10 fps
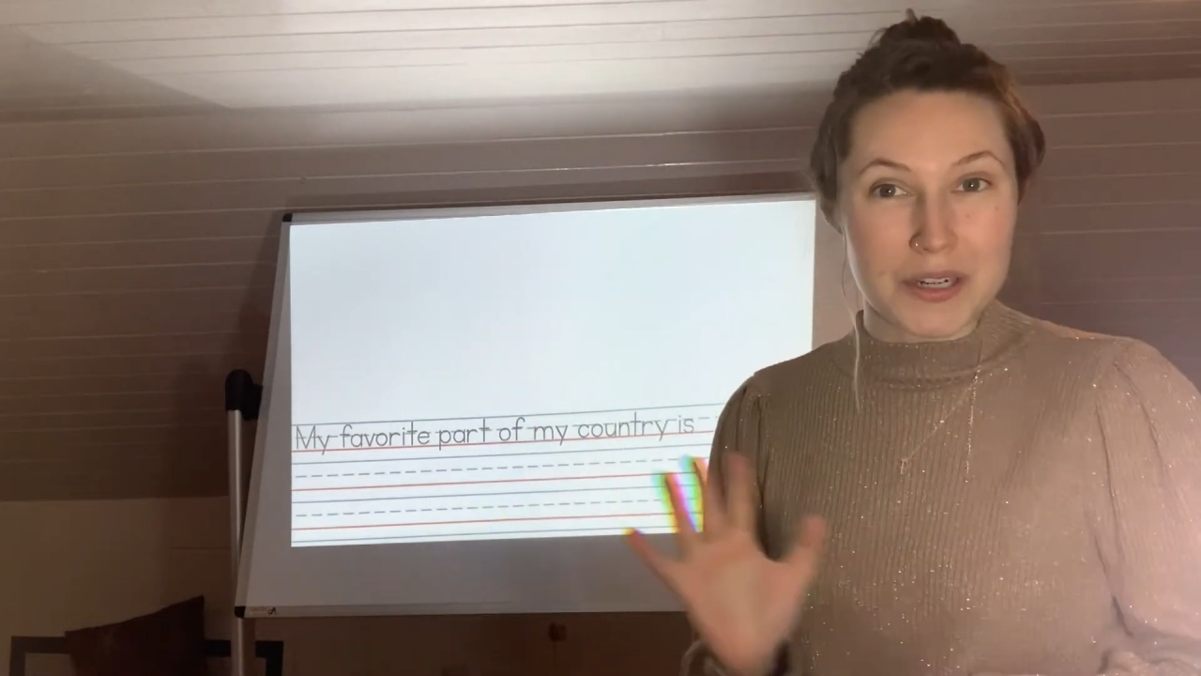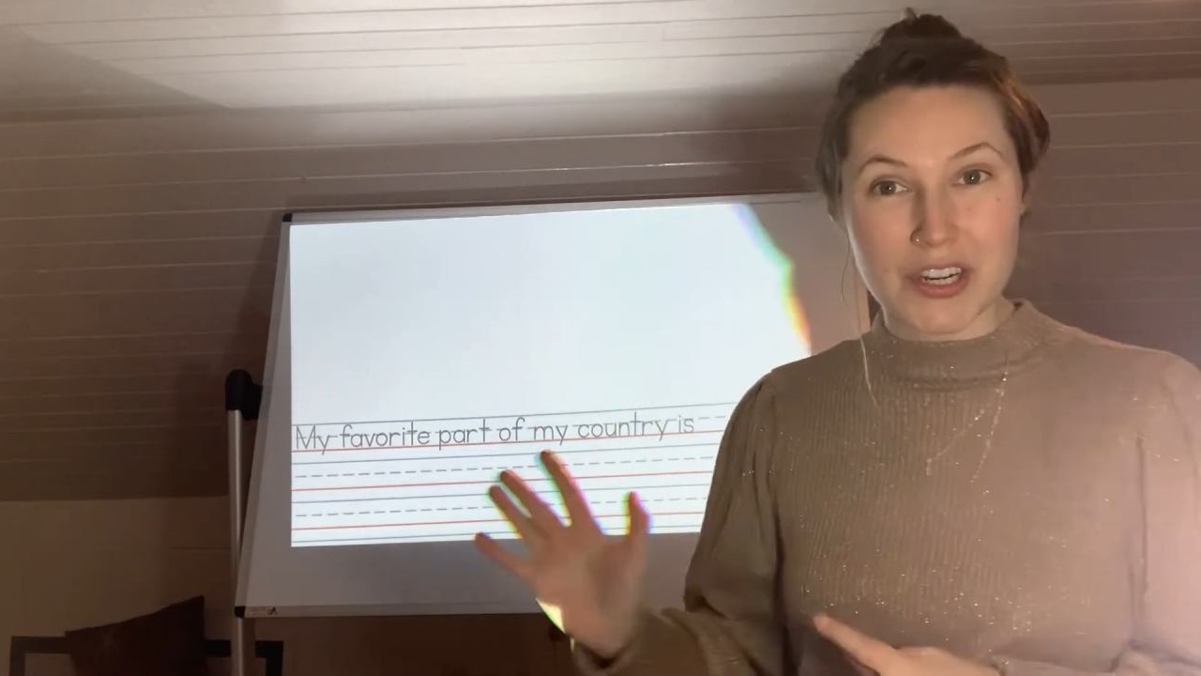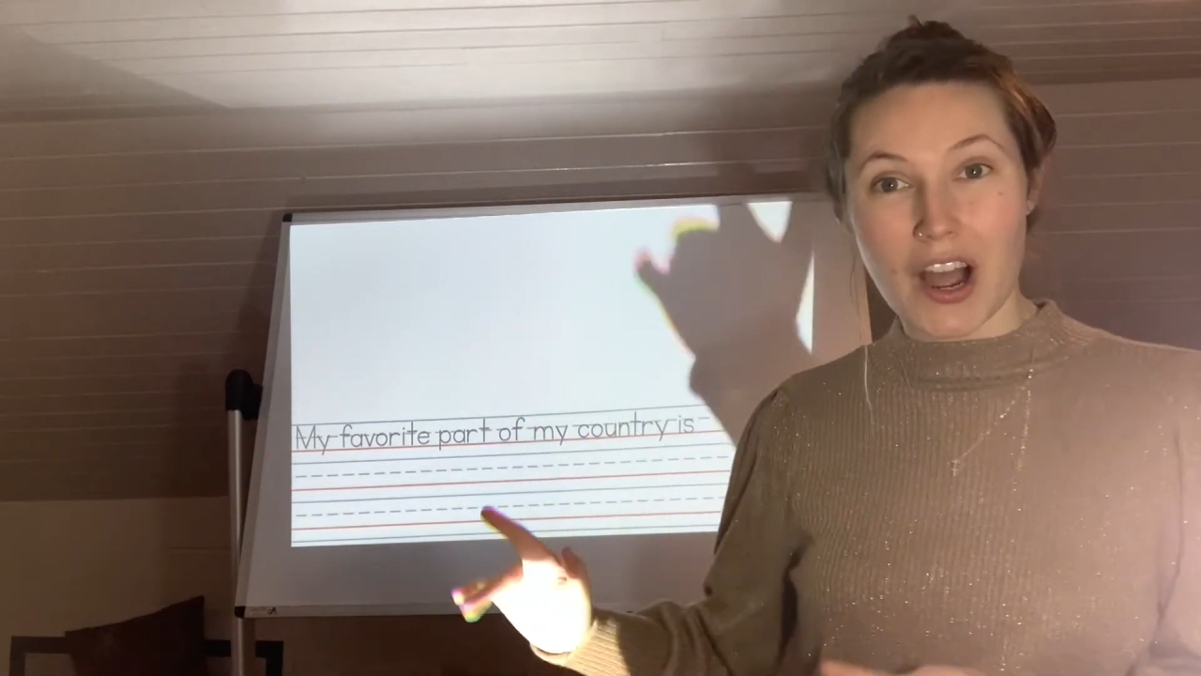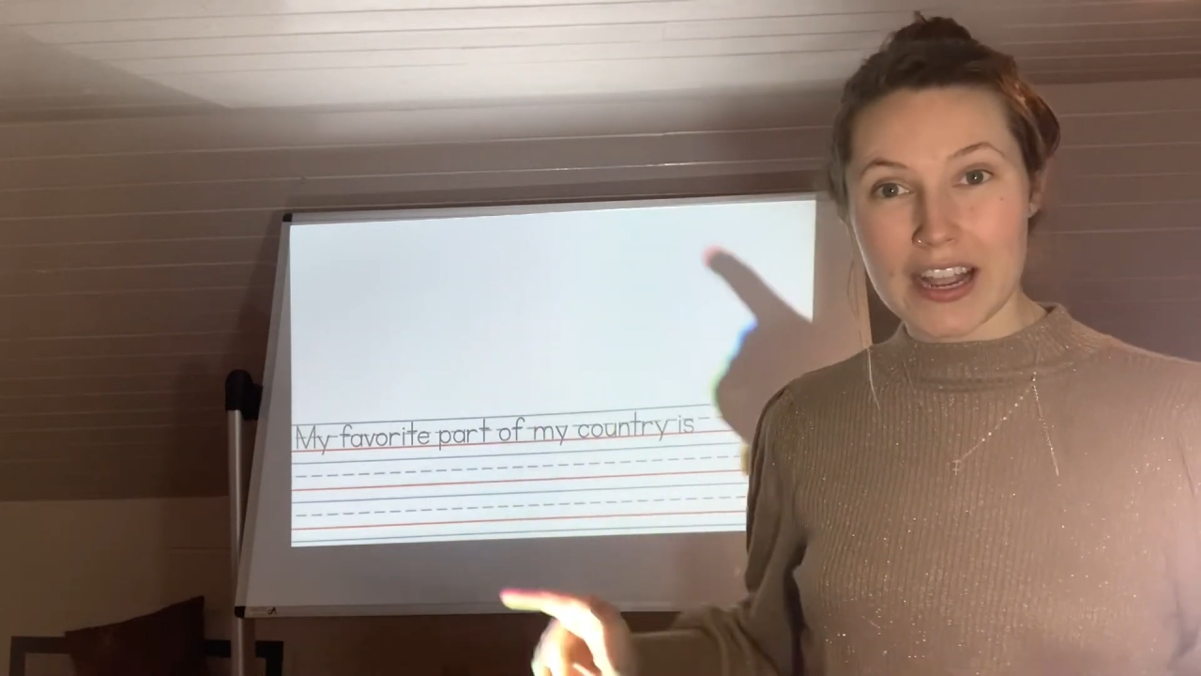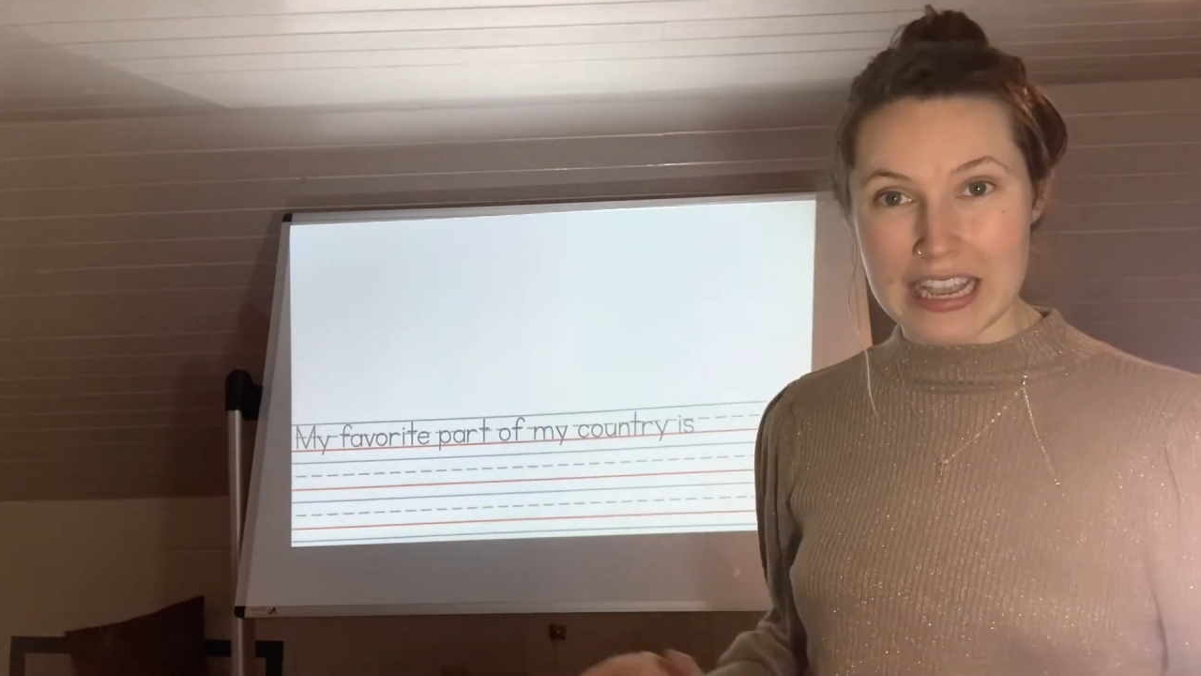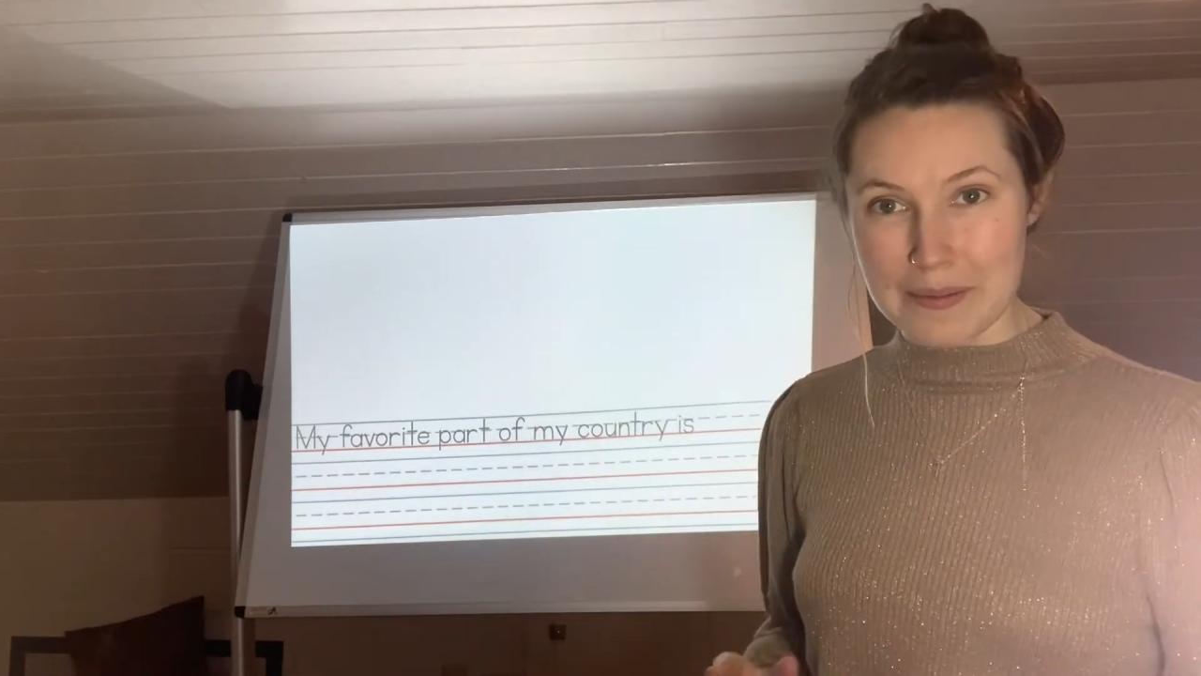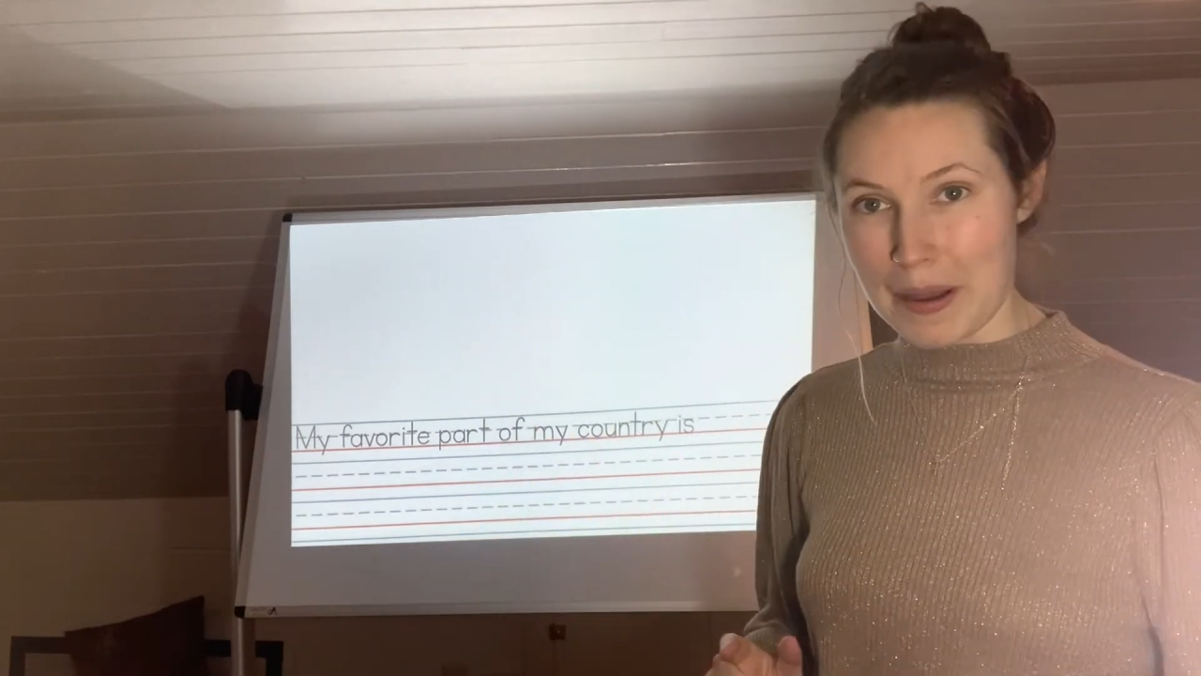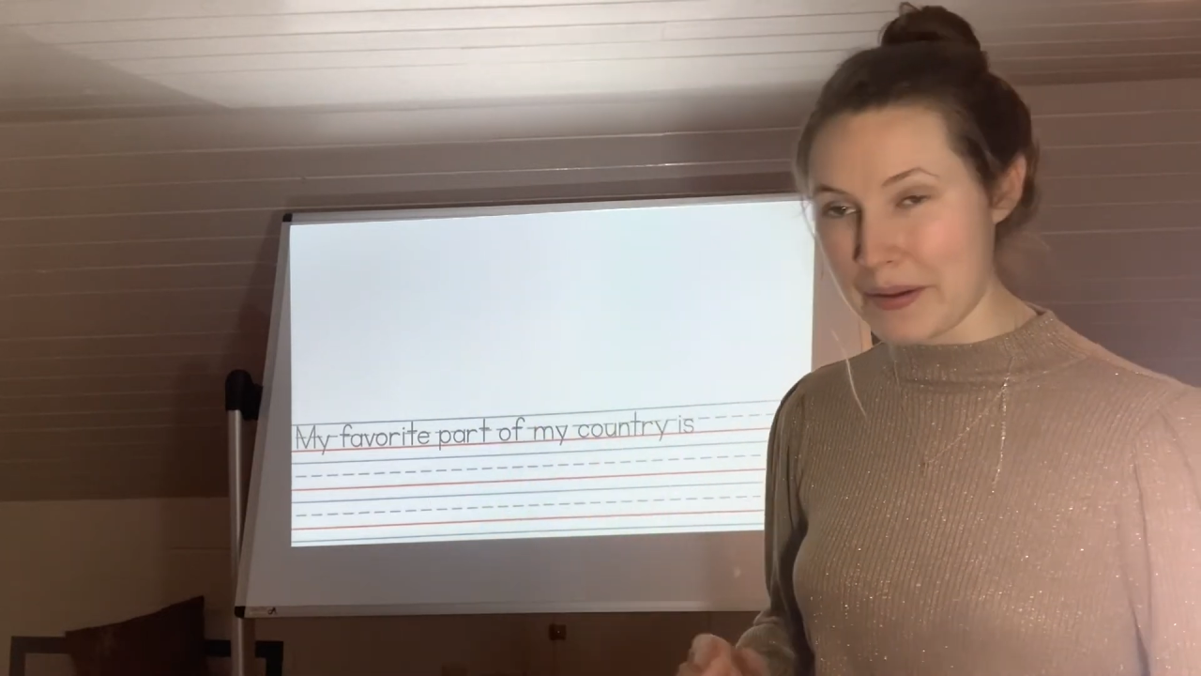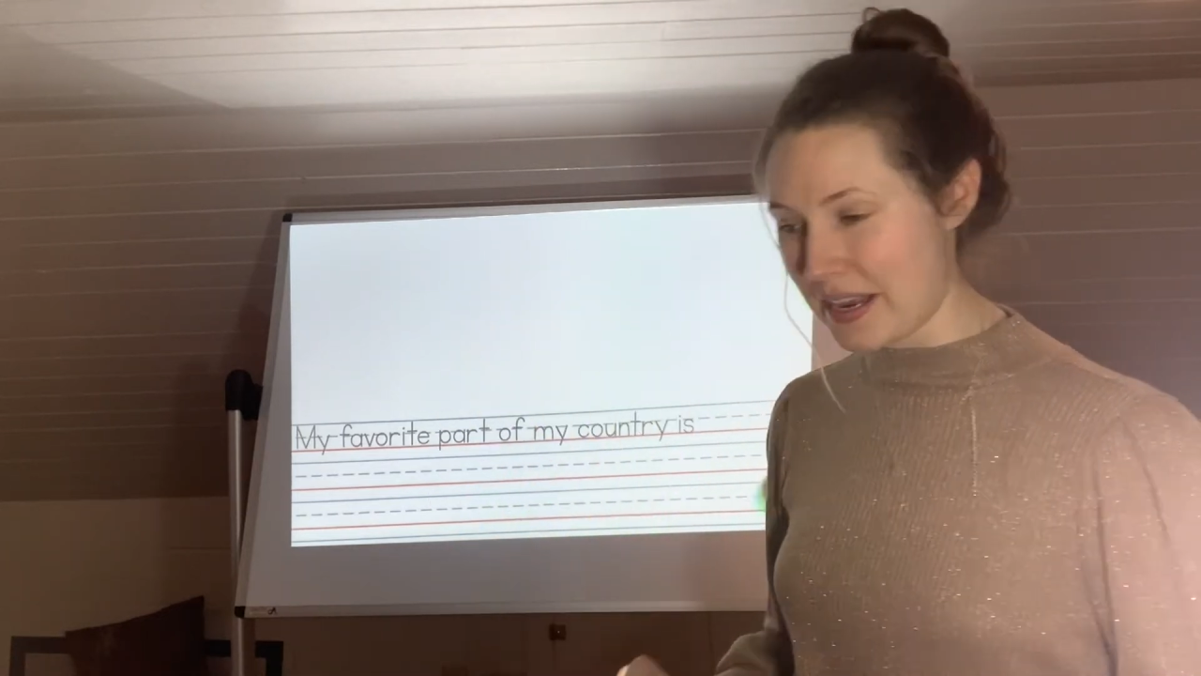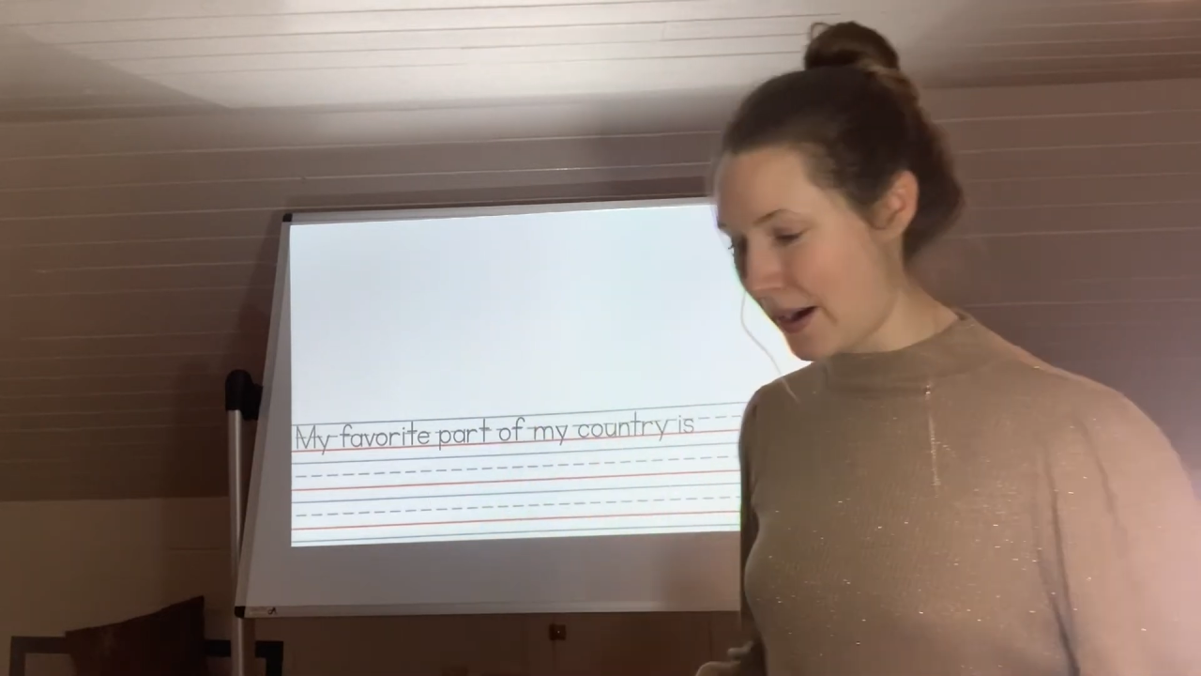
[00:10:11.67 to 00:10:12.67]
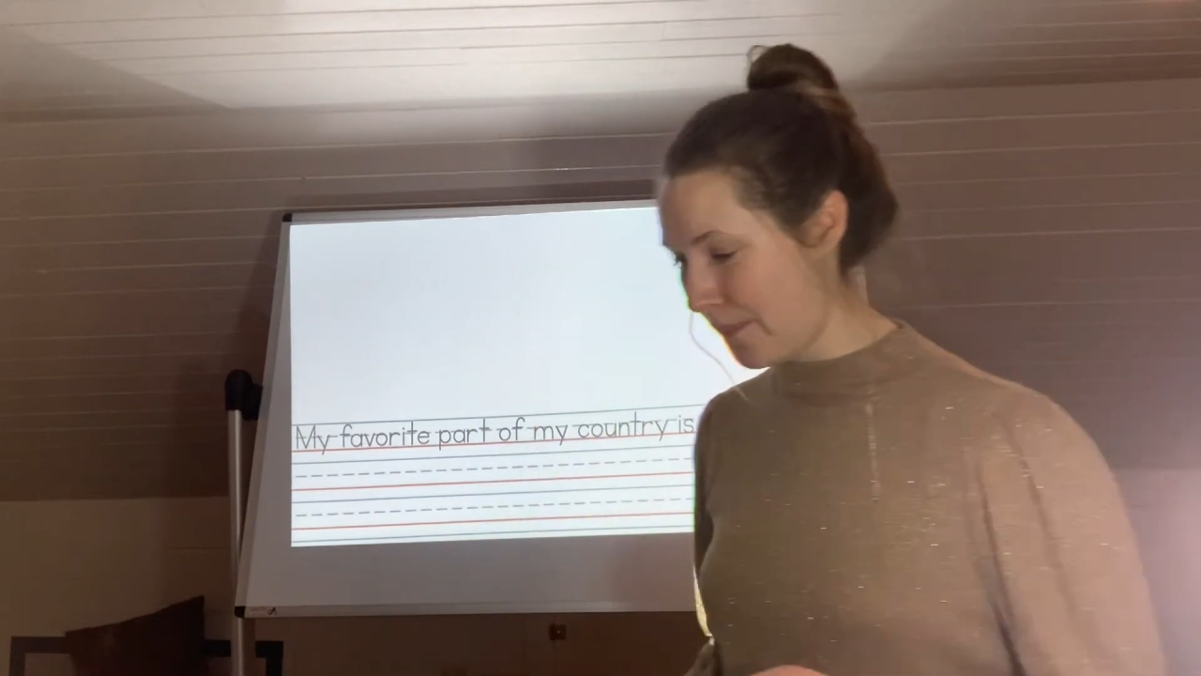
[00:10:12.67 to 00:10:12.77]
talking about here.